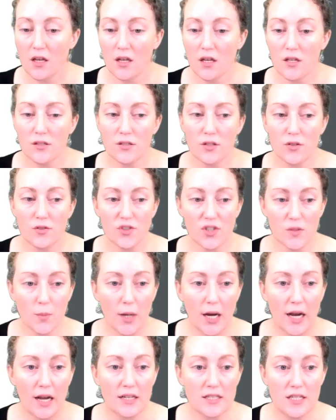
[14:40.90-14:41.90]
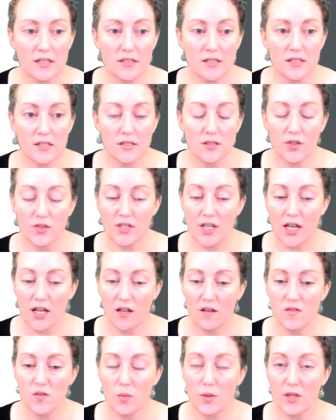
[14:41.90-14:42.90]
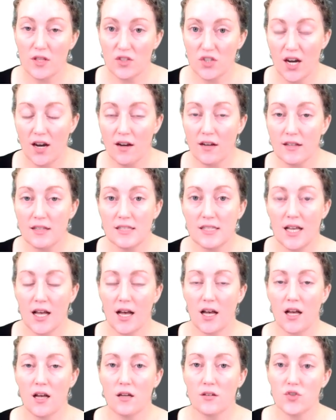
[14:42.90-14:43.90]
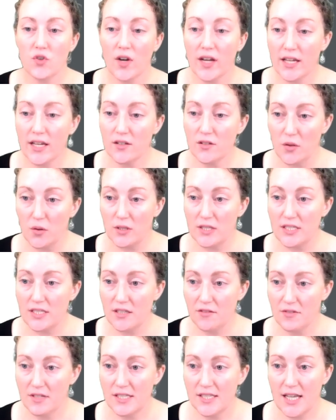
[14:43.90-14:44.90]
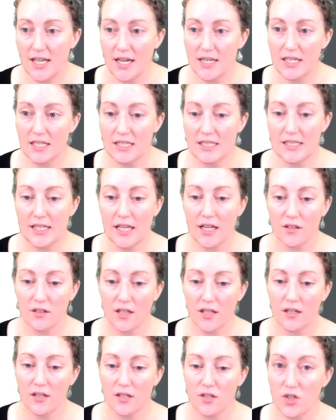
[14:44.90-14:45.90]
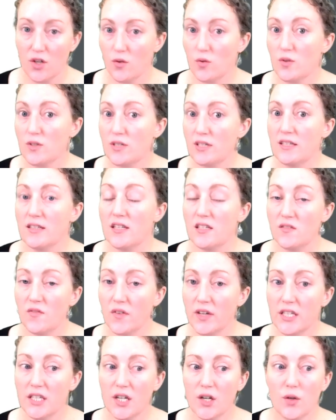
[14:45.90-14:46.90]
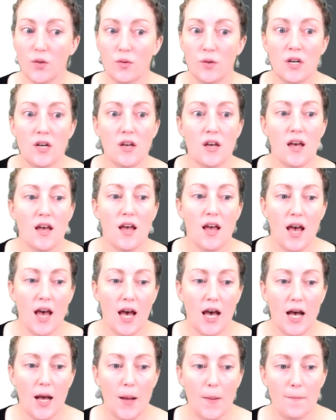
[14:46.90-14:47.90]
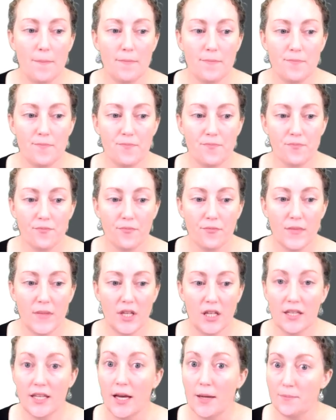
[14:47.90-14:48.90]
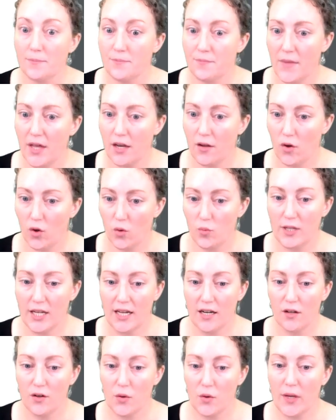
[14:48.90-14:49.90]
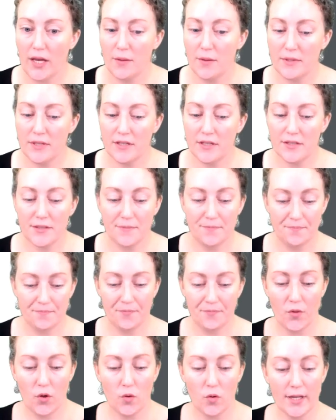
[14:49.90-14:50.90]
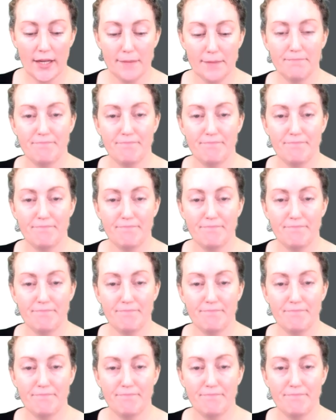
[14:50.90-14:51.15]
So just practice yourselves with charts, try out all the different settings that I showed in this video. Yeah, and I hope you get on okay with it. Okay.